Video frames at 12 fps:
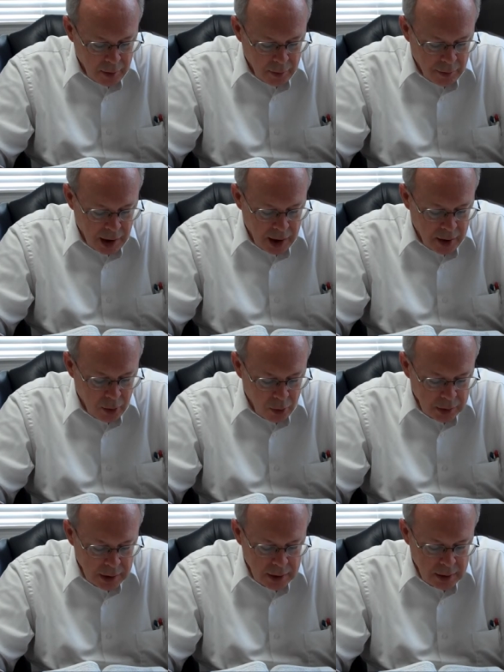my
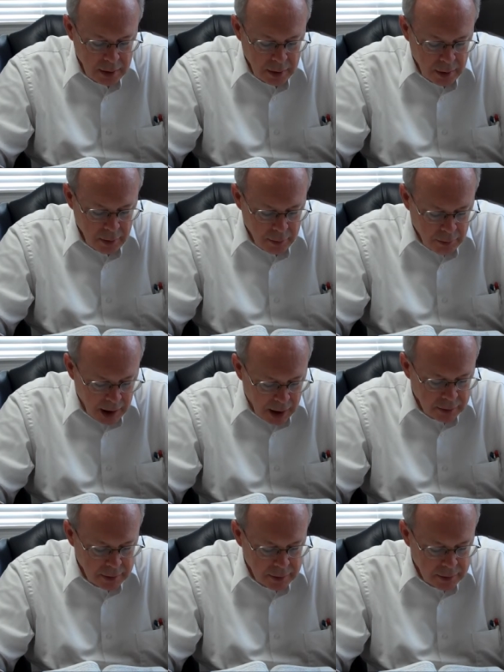holy
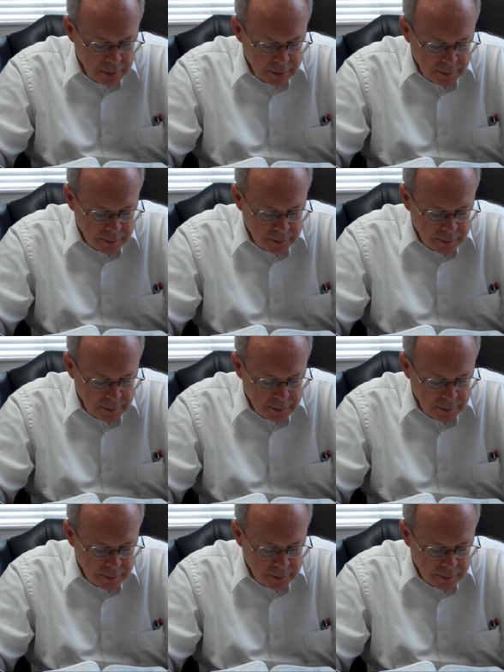mountain.